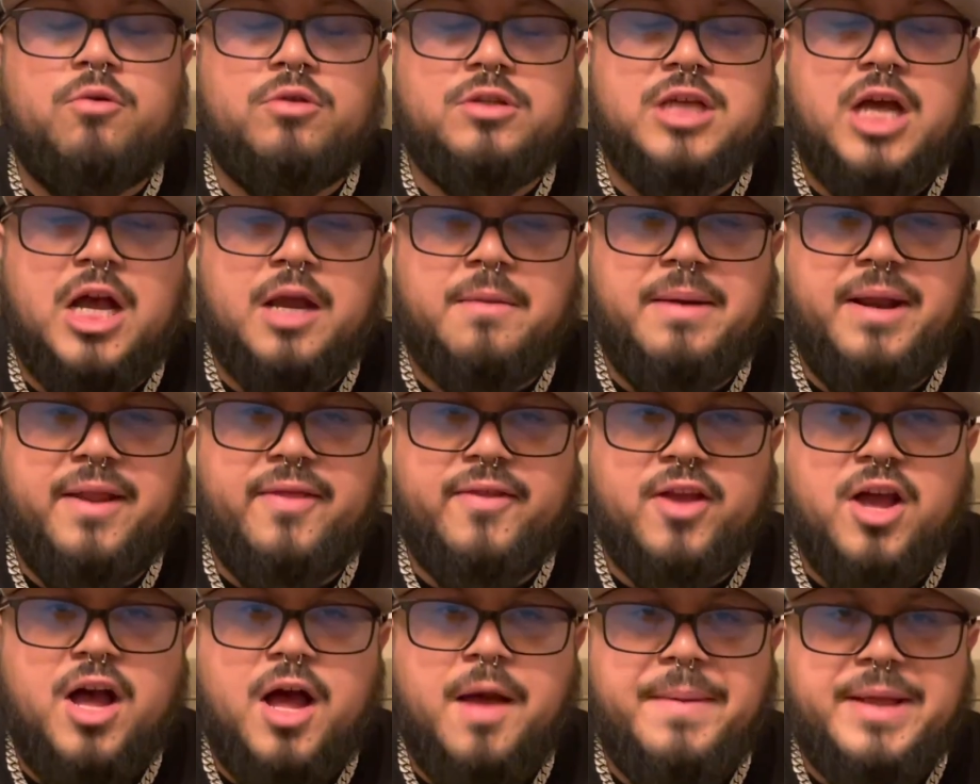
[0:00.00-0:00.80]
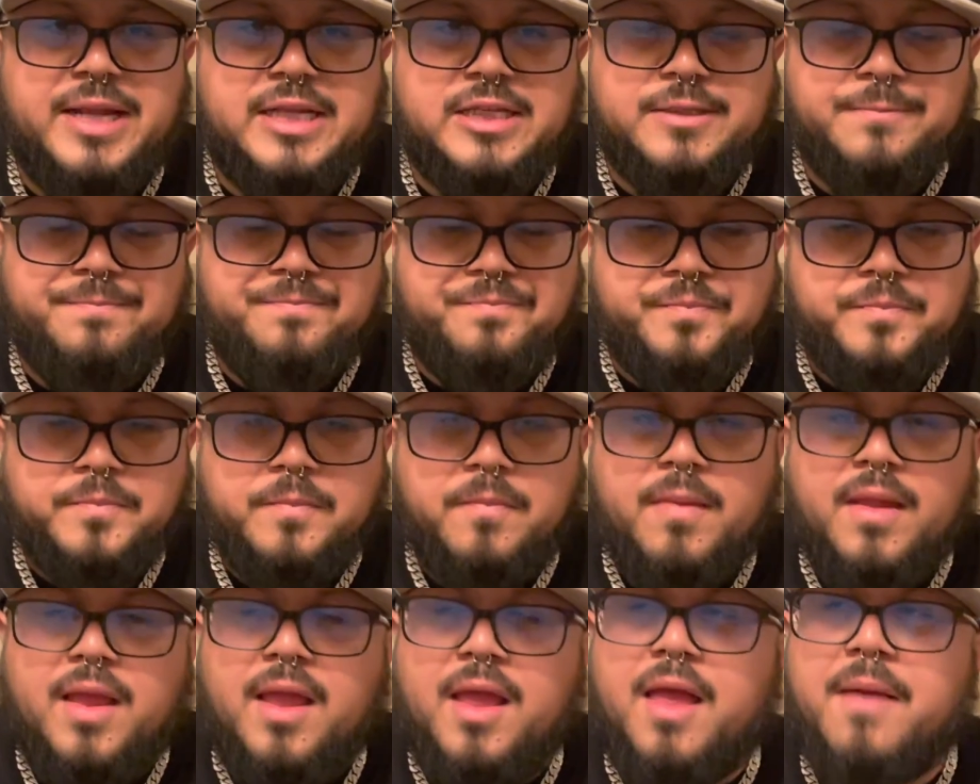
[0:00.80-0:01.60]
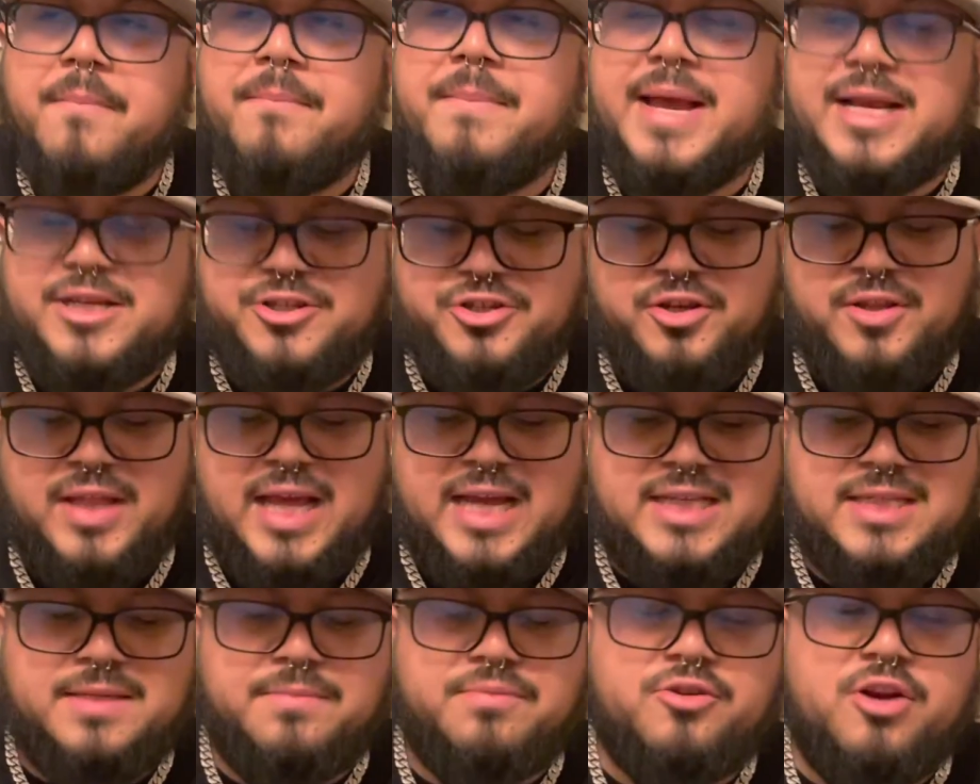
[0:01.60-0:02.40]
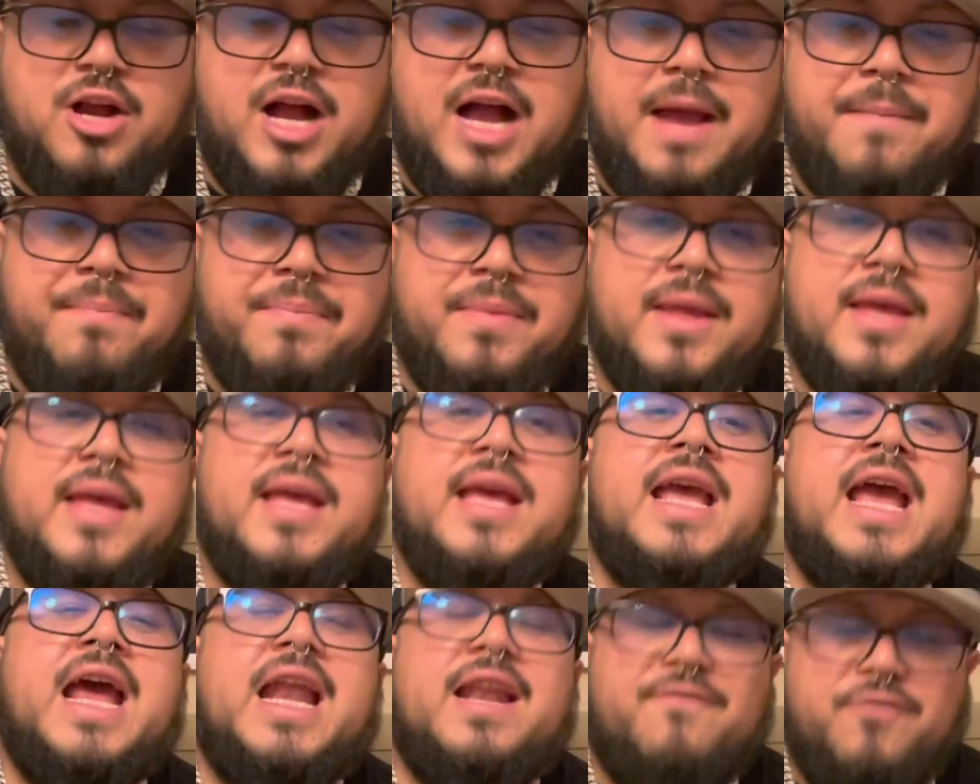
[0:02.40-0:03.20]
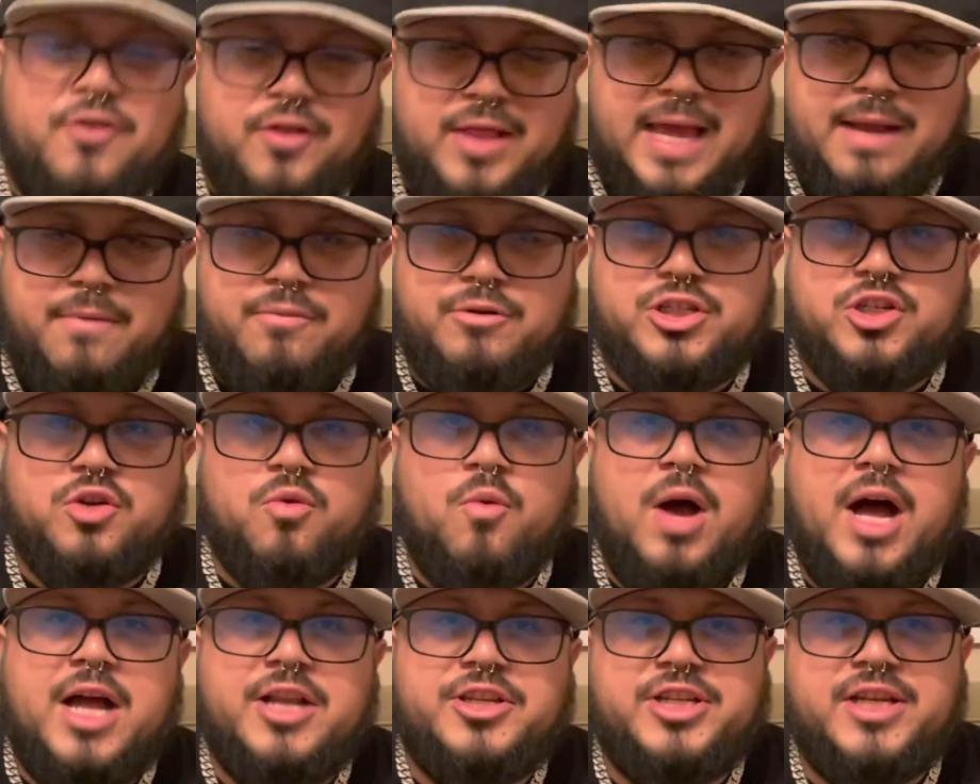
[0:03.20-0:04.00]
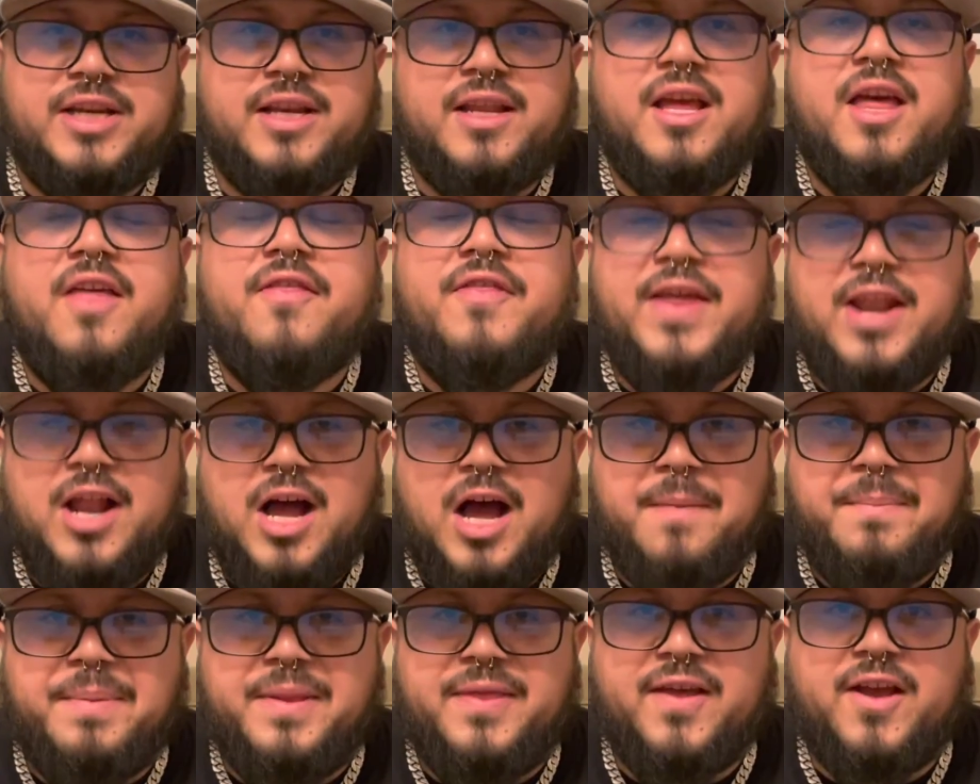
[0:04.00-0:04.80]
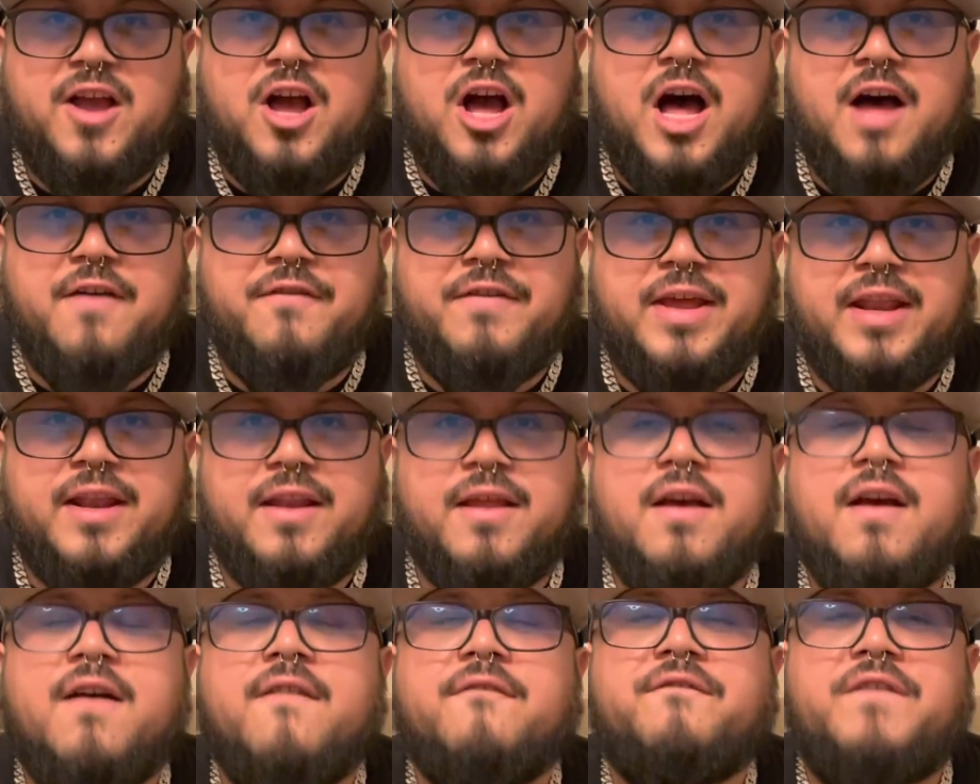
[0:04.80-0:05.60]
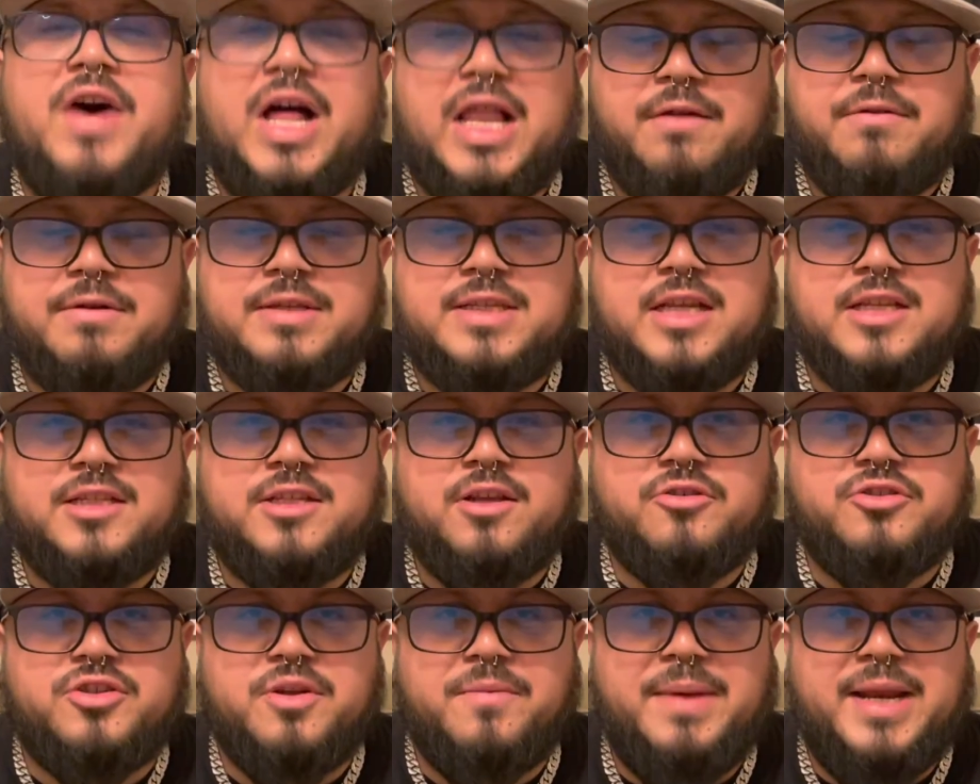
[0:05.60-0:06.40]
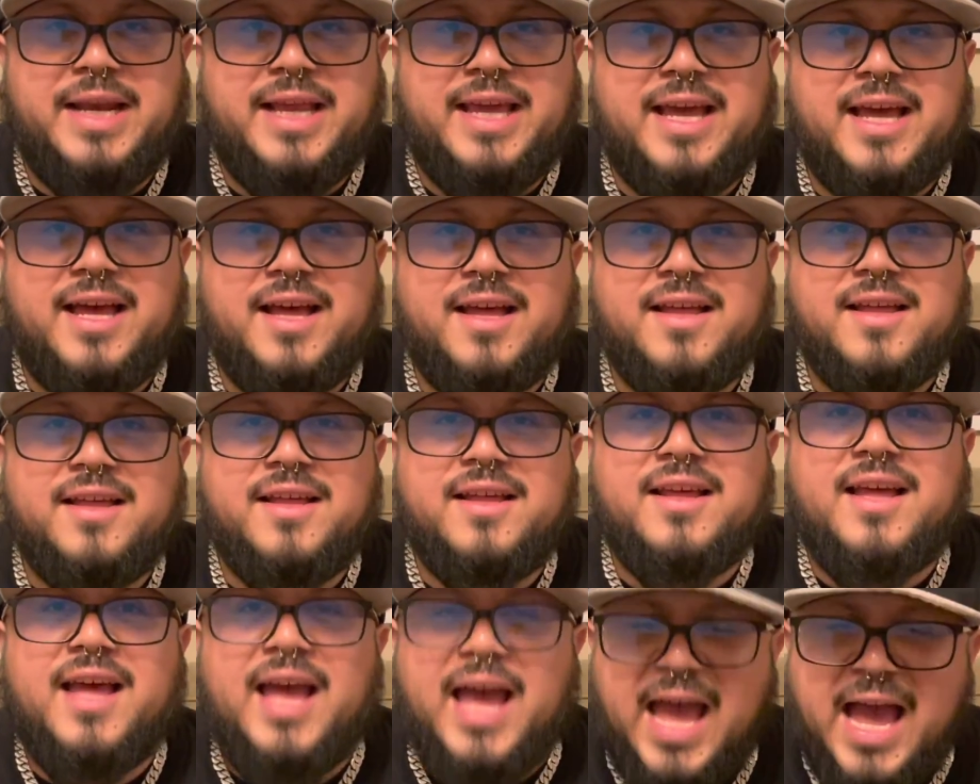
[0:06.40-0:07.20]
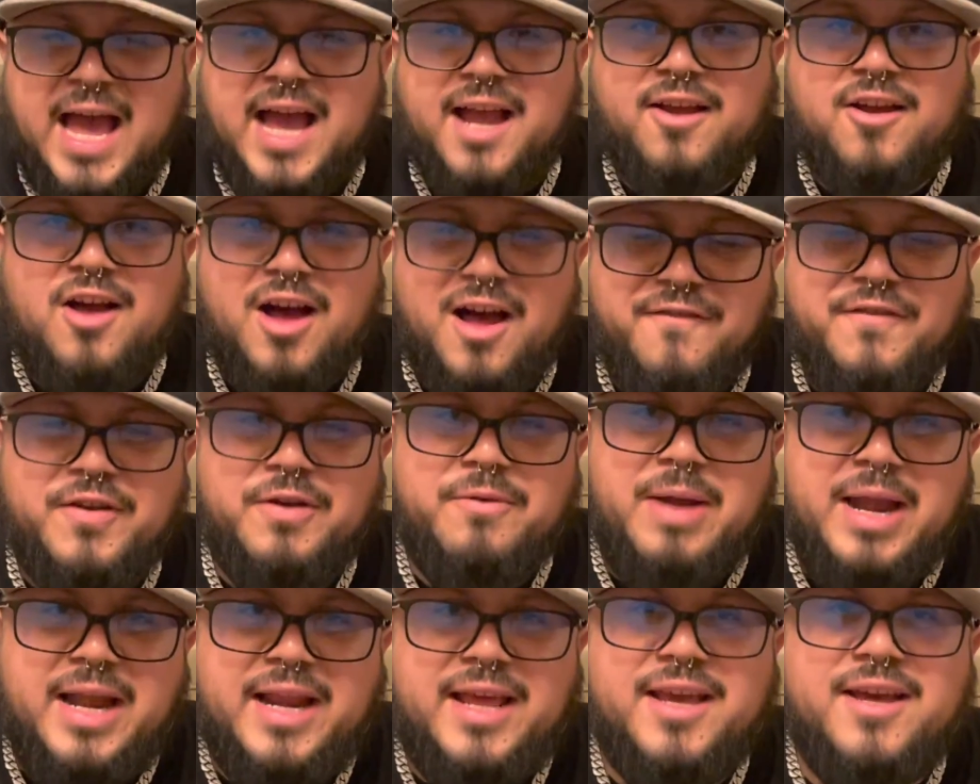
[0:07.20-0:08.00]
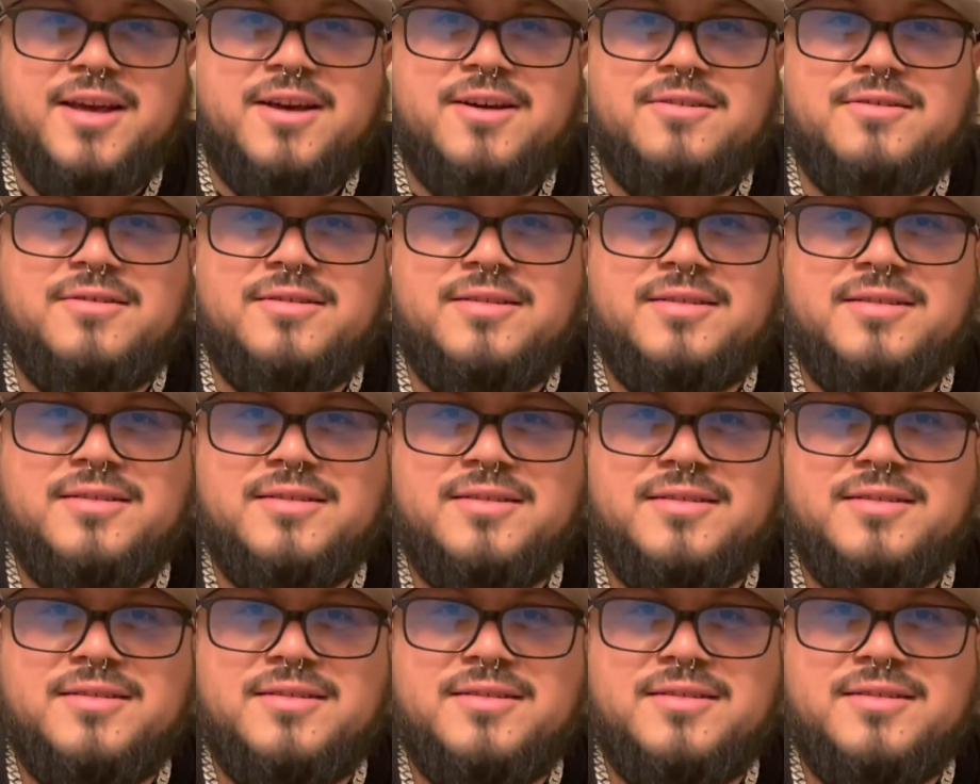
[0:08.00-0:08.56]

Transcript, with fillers: We'll talk about it in the comments. Make sure you like and subscribe. And if you like what you're watching, then hop in the coffin. Follow us on social media at Koffin Radio.